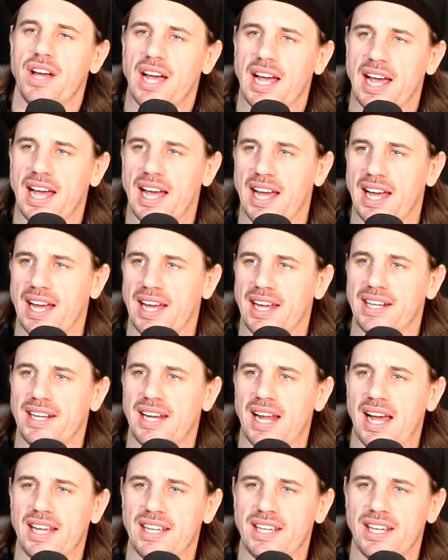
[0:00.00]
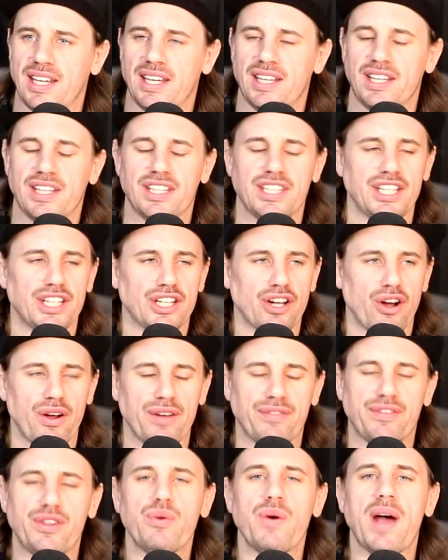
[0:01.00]
And,
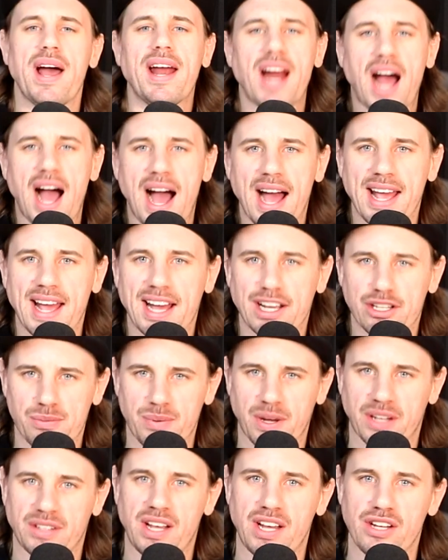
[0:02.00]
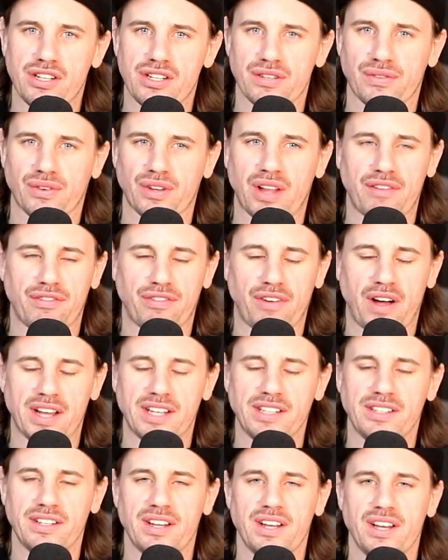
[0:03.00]
if you had high expectations for that
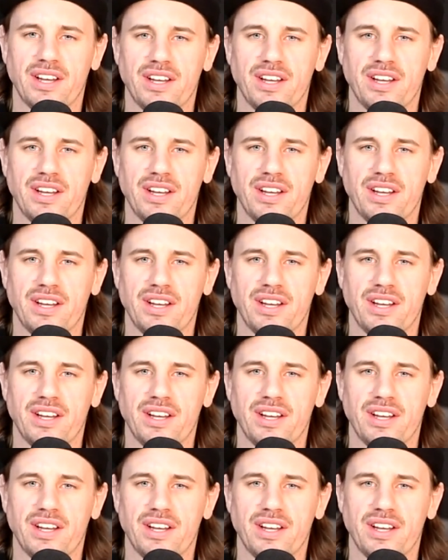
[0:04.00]
fight,